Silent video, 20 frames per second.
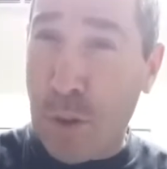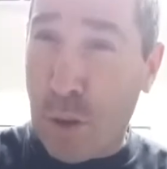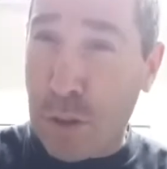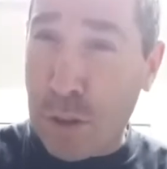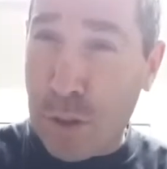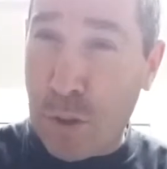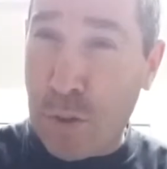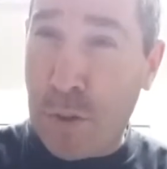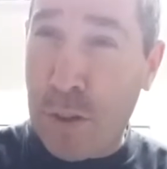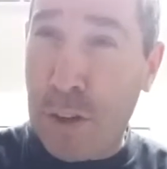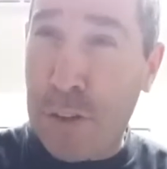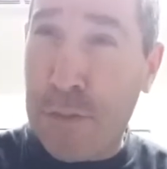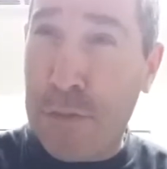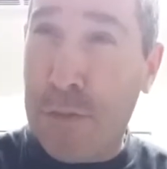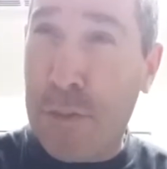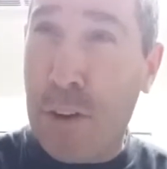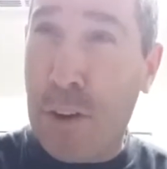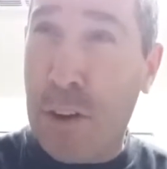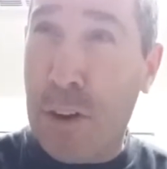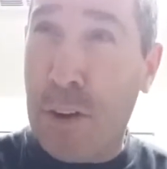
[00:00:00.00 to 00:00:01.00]
also good
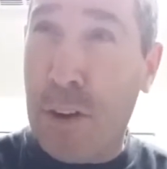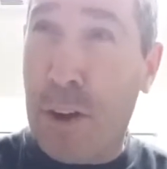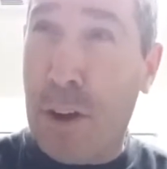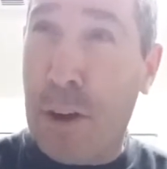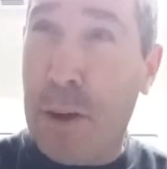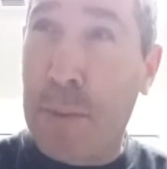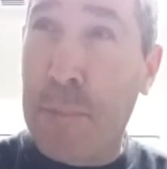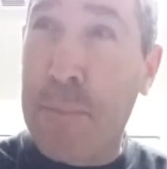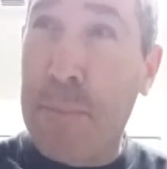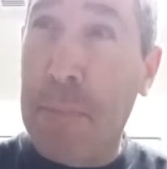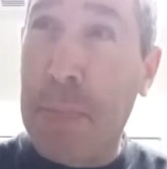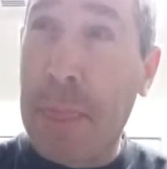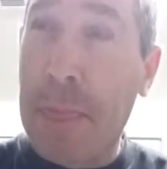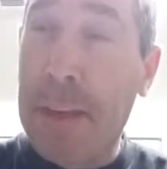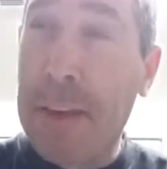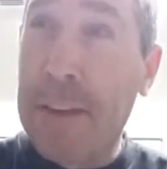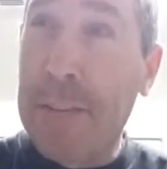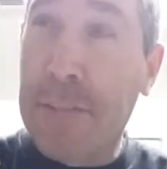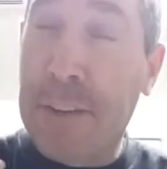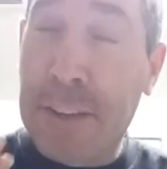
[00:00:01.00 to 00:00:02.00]
for
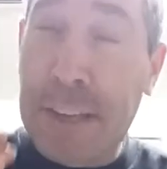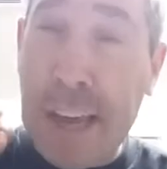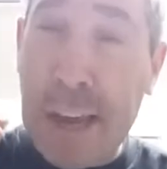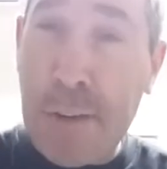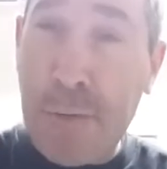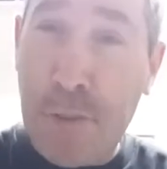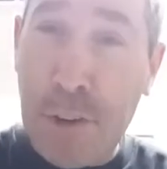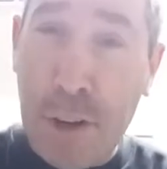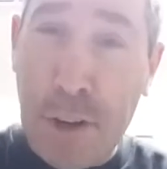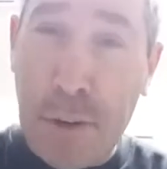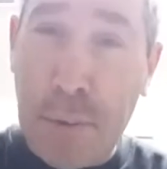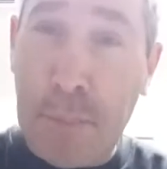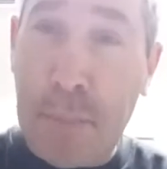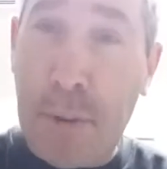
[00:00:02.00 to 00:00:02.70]
getting rid of the